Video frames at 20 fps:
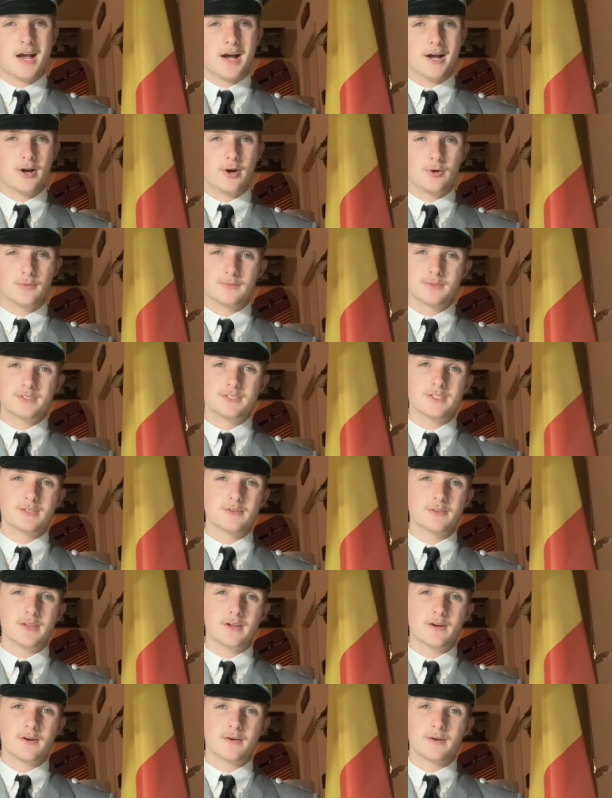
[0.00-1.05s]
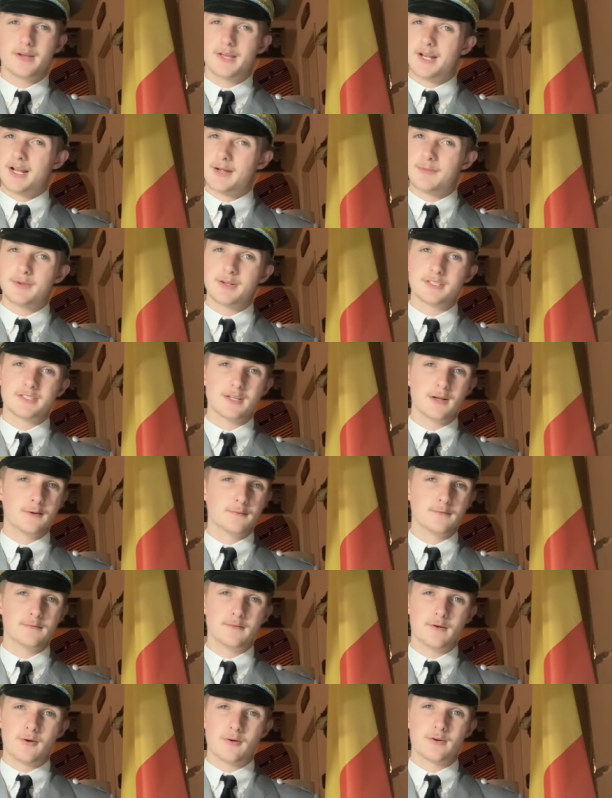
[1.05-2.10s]
I hope to see you there, and I myself
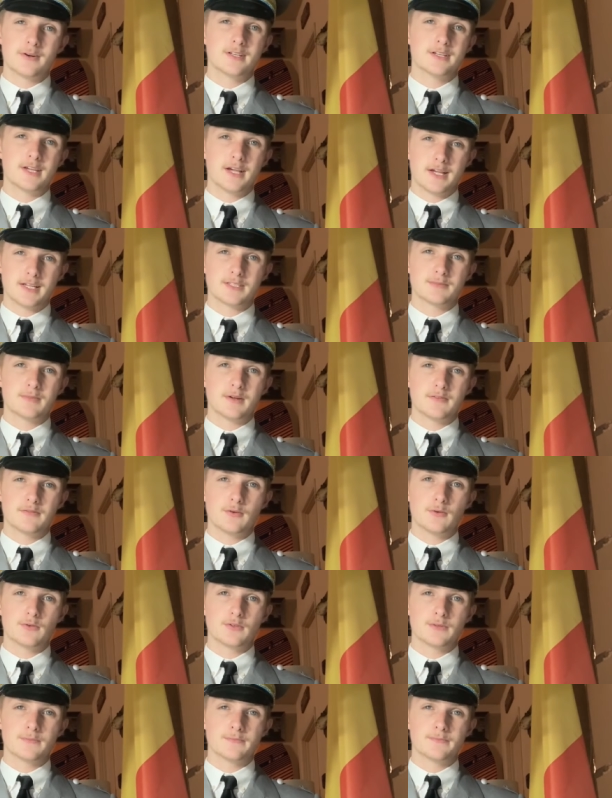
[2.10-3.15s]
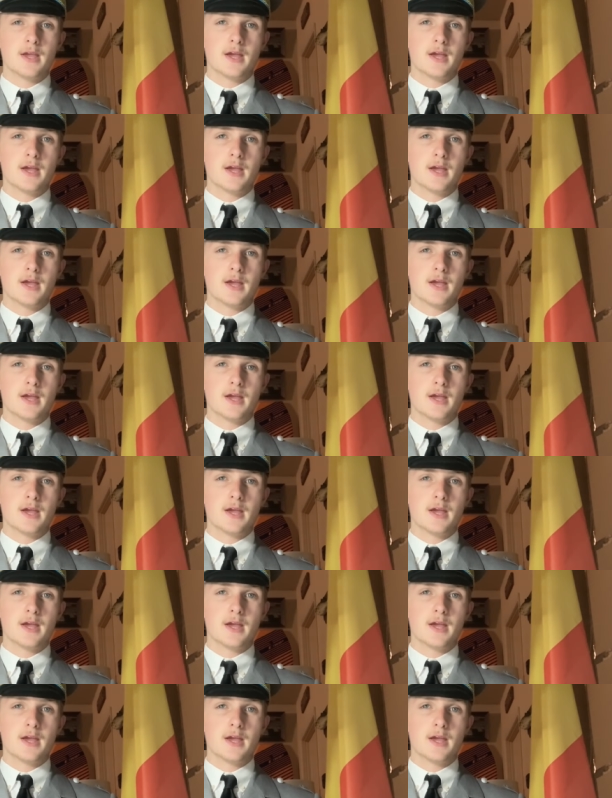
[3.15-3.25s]
have already cast my vote.